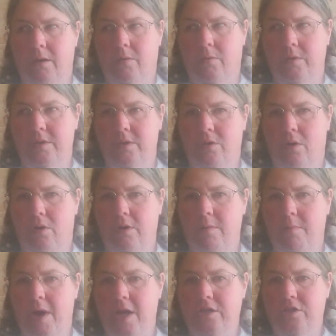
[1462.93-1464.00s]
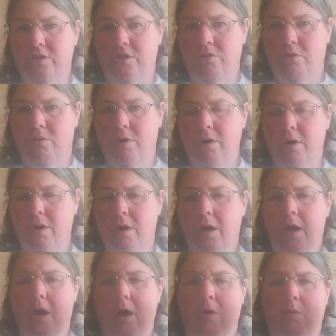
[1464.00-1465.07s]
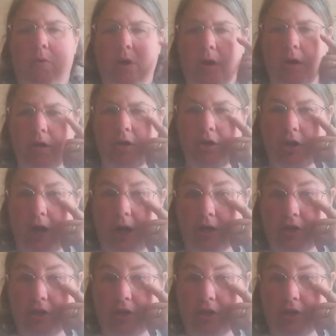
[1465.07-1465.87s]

what's it called, Lamacha score, where you got